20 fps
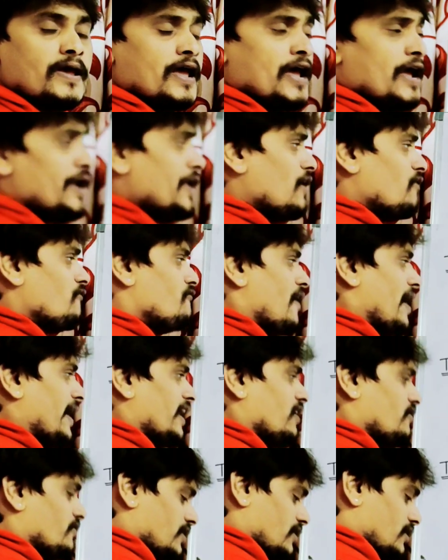Now,
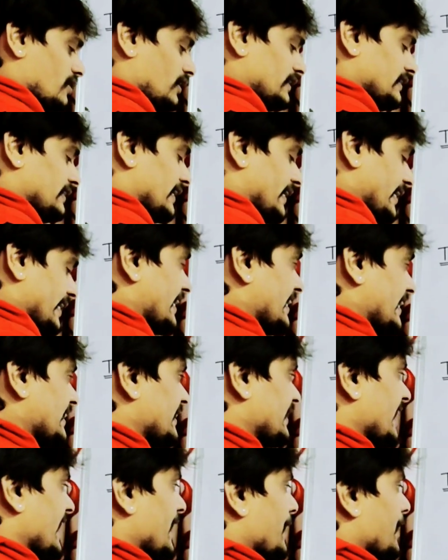whenever the
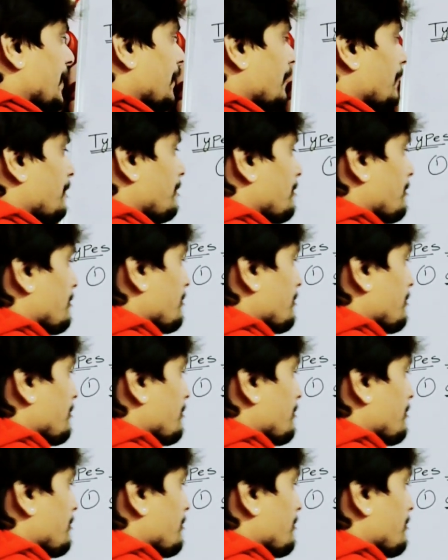ethane